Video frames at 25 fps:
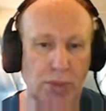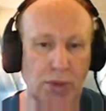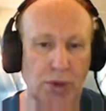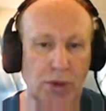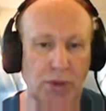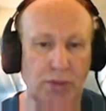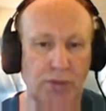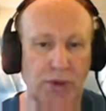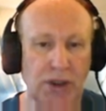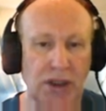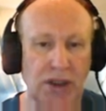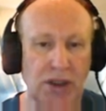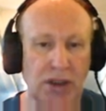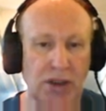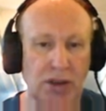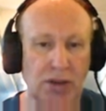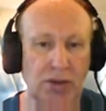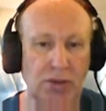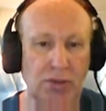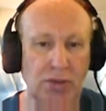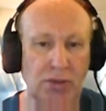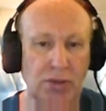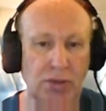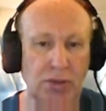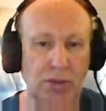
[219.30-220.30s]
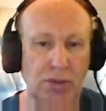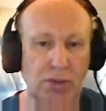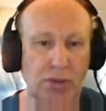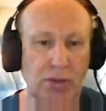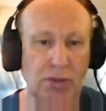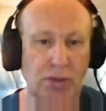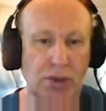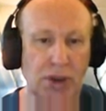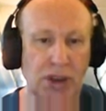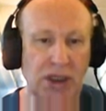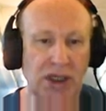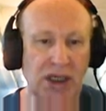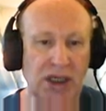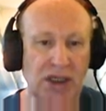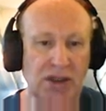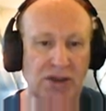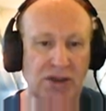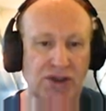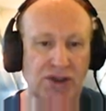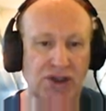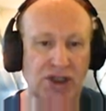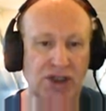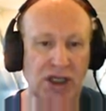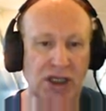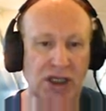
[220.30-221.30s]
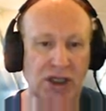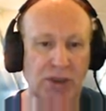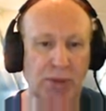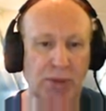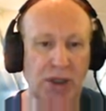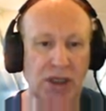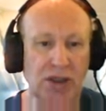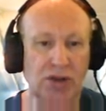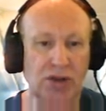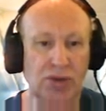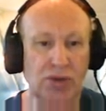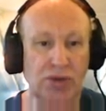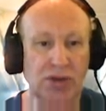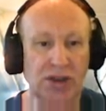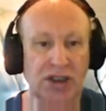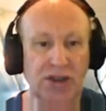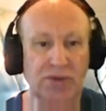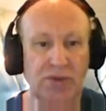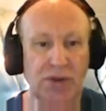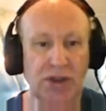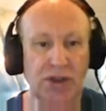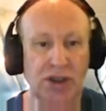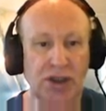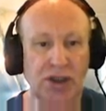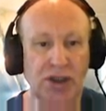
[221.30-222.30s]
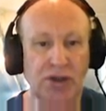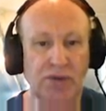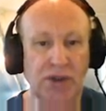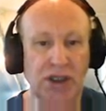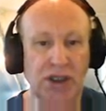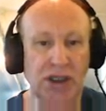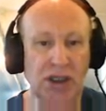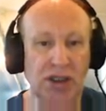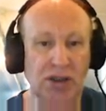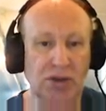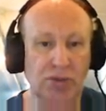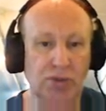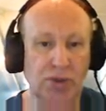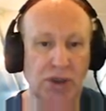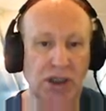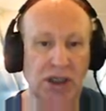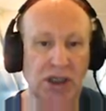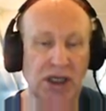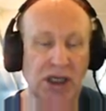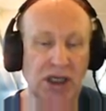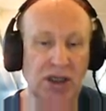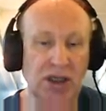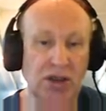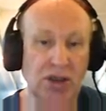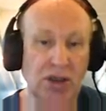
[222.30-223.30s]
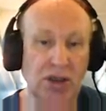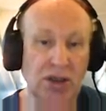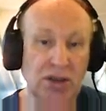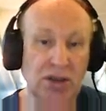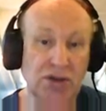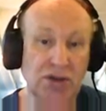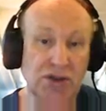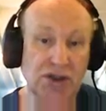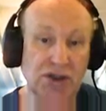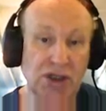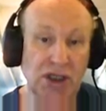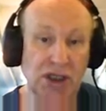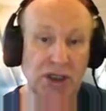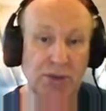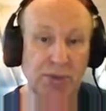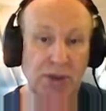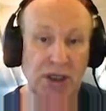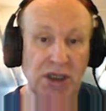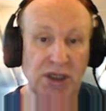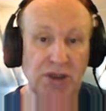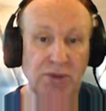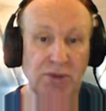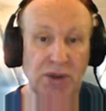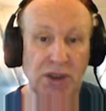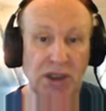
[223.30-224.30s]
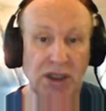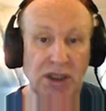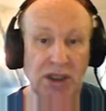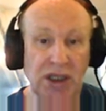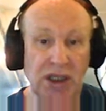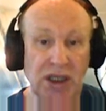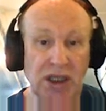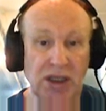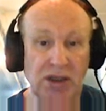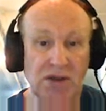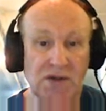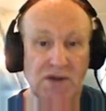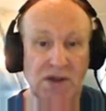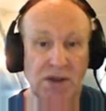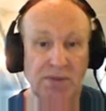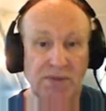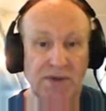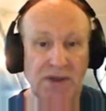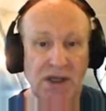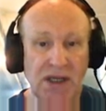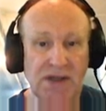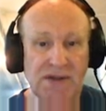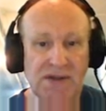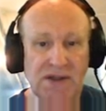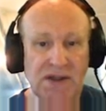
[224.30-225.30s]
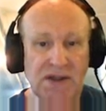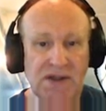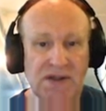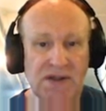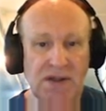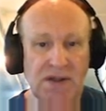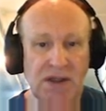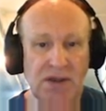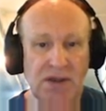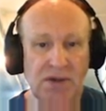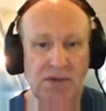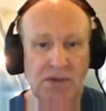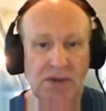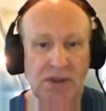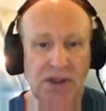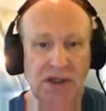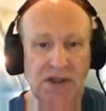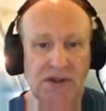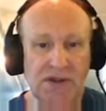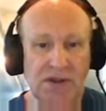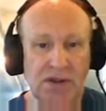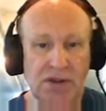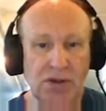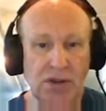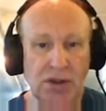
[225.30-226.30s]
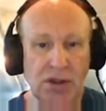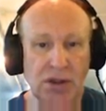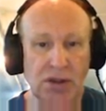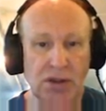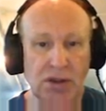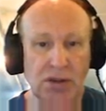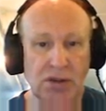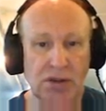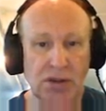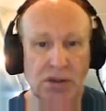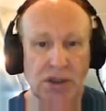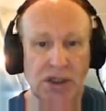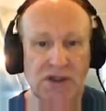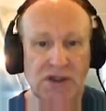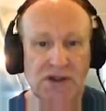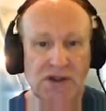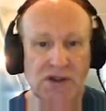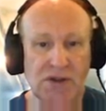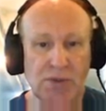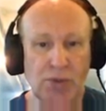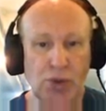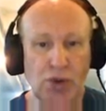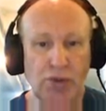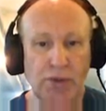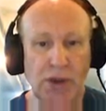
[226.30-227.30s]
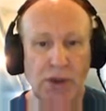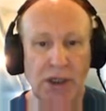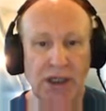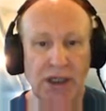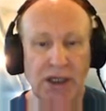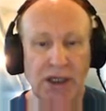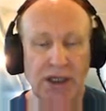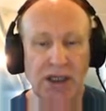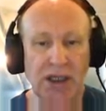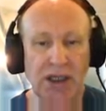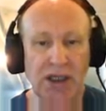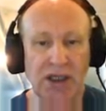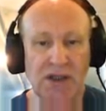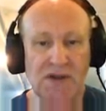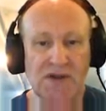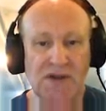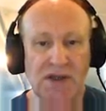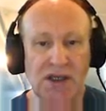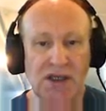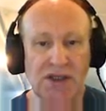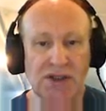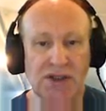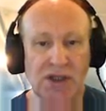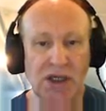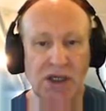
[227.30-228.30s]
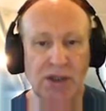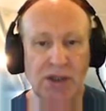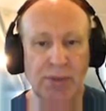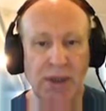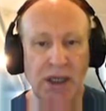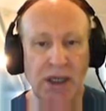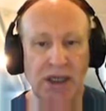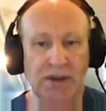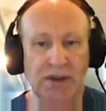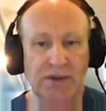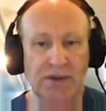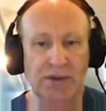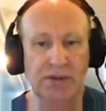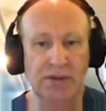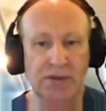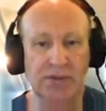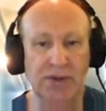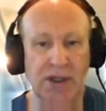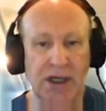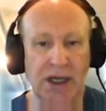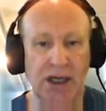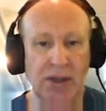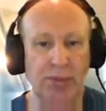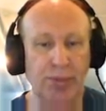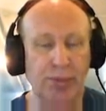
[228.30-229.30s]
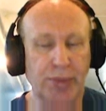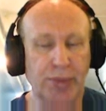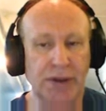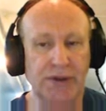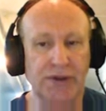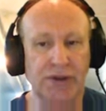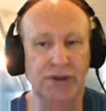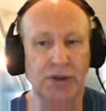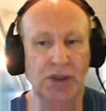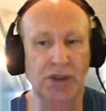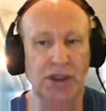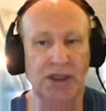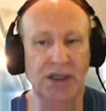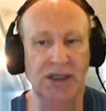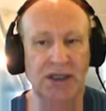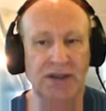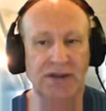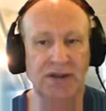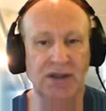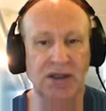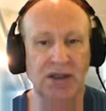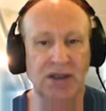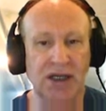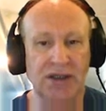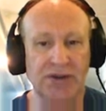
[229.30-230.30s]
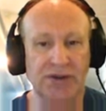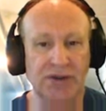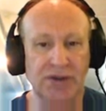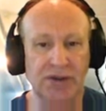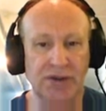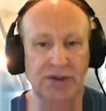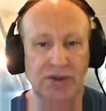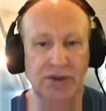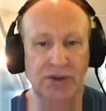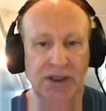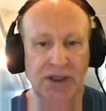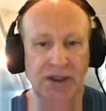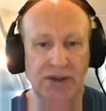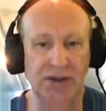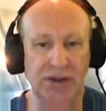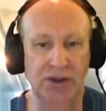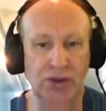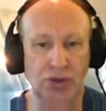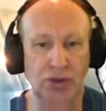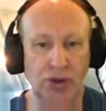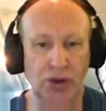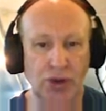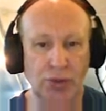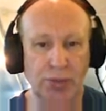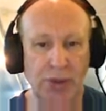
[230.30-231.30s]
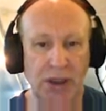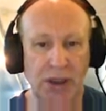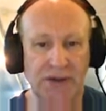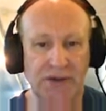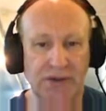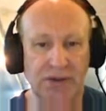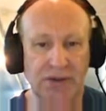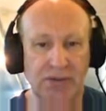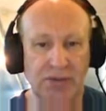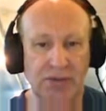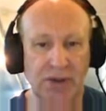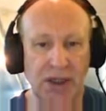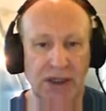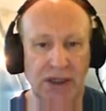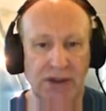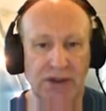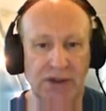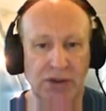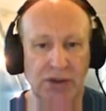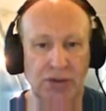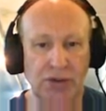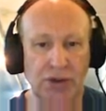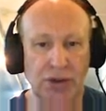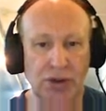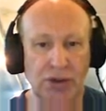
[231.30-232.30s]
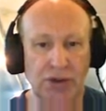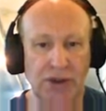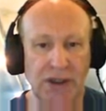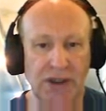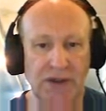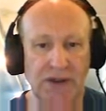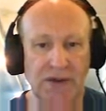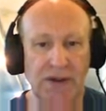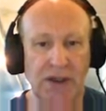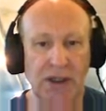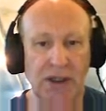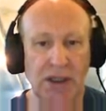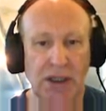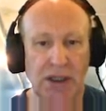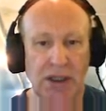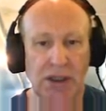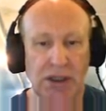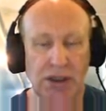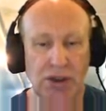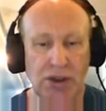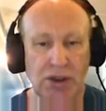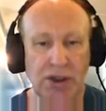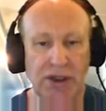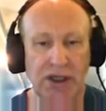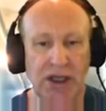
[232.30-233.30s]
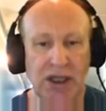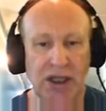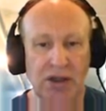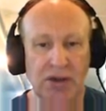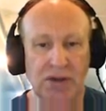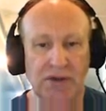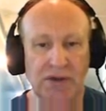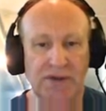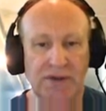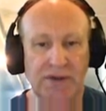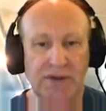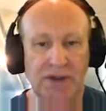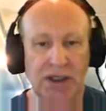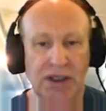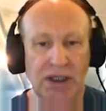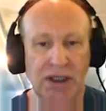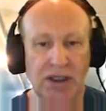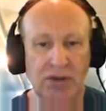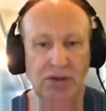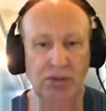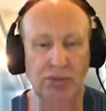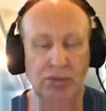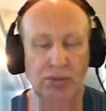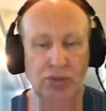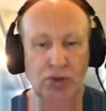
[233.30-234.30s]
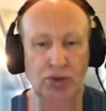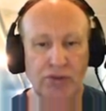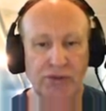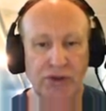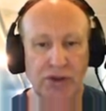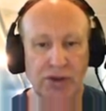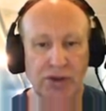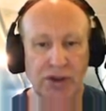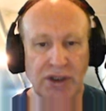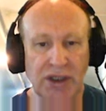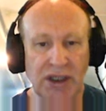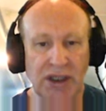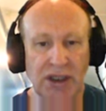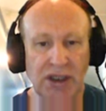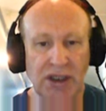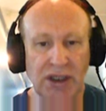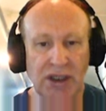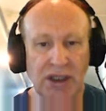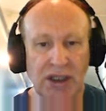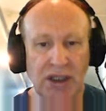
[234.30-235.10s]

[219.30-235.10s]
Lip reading: we can checkmate only with a queen. We cannot checkmate with a king. Sometimes kids, they do this. Look, they just move like a king and say checkmate, right? But you are not allowed to do that. You know better, right? You know that you cannot move your king